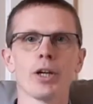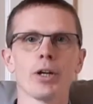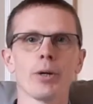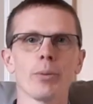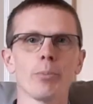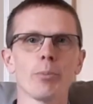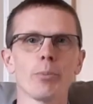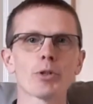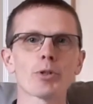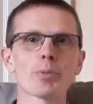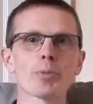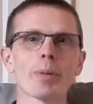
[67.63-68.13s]

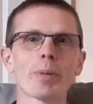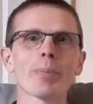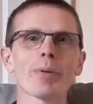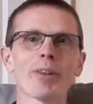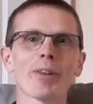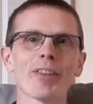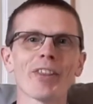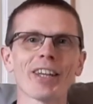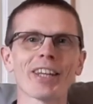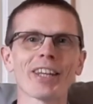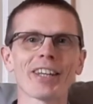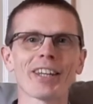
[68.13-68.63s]
Most people
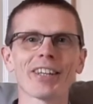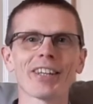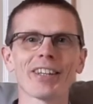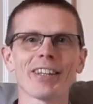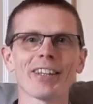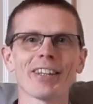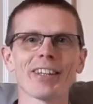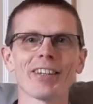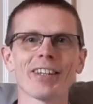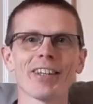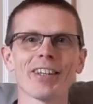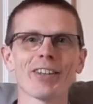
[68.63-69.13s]
think
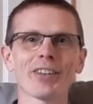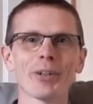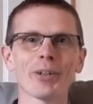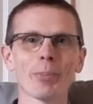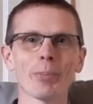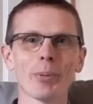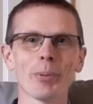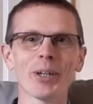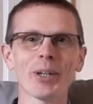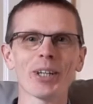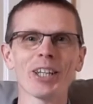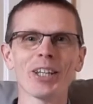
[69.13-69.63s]
that they're
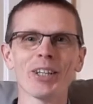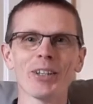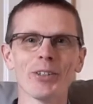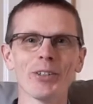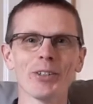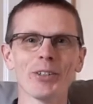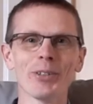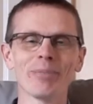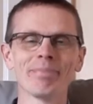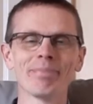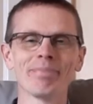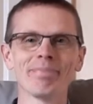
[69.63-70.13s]
pretty
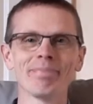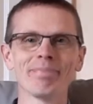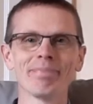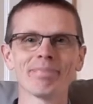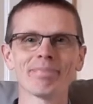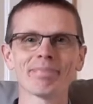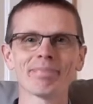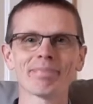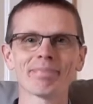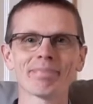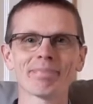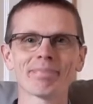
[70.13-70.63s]
good.
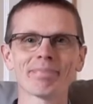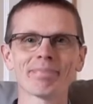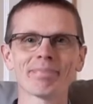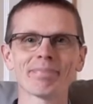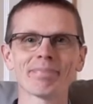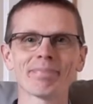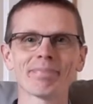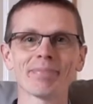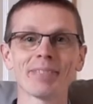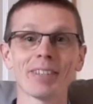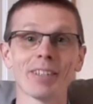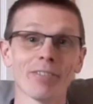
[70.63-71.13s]

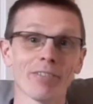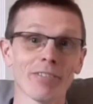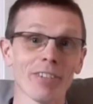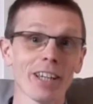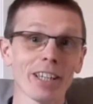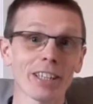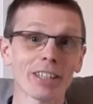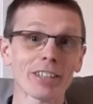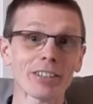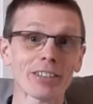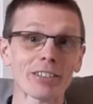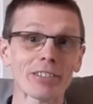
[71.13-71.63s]
In
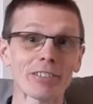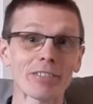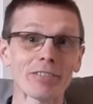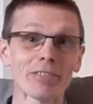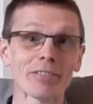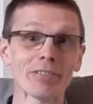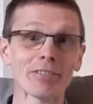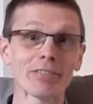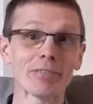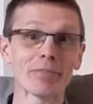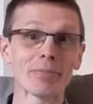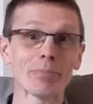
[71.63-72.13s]
fact,
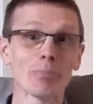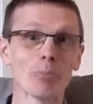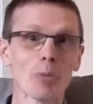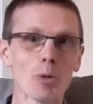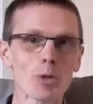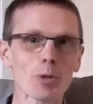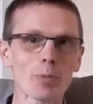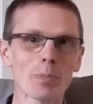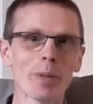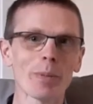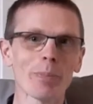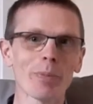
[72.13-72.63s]

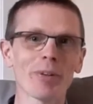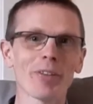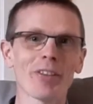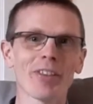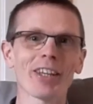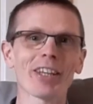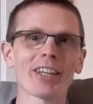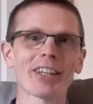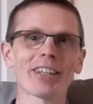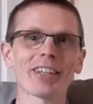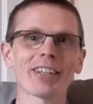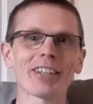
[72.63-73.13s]
most people
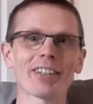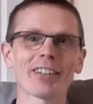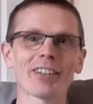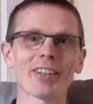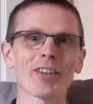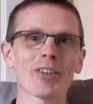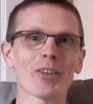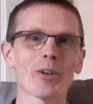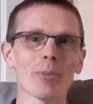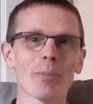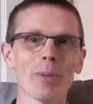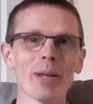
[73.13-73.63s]
think that
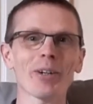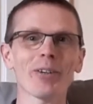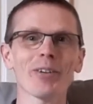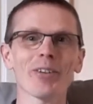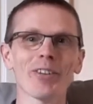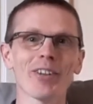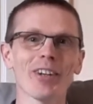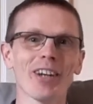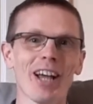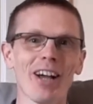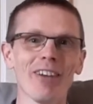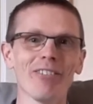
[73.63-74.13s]
they're better
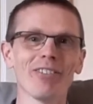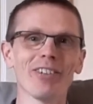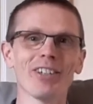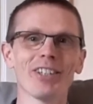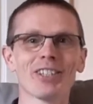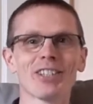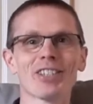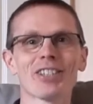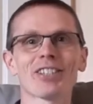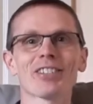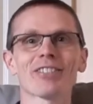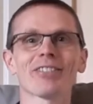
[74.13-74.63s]
than
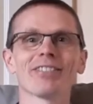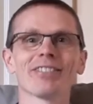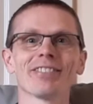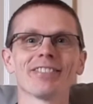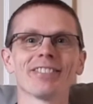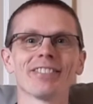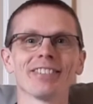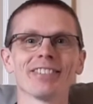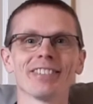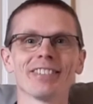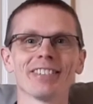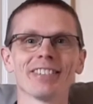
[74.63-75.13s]
average.
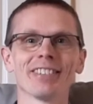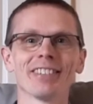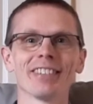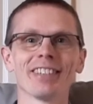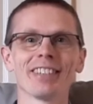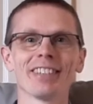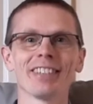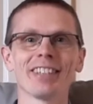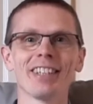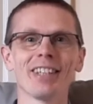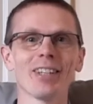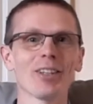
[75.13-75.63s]

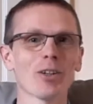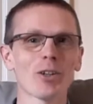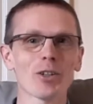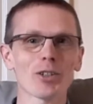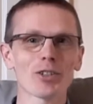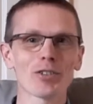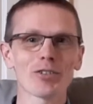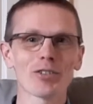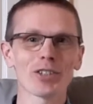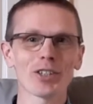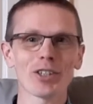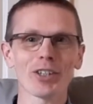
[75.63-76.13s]
Lots
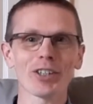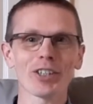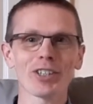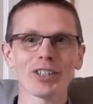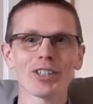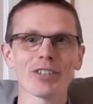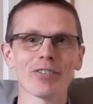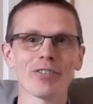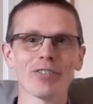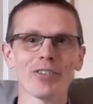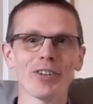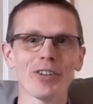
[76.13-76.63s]
of studies
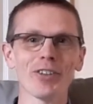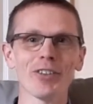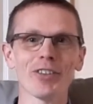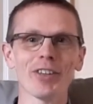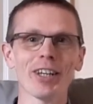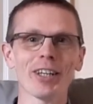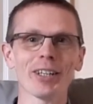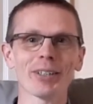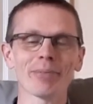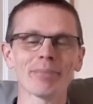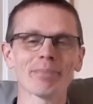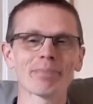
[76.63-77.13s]
have found
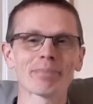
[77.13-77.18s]
that.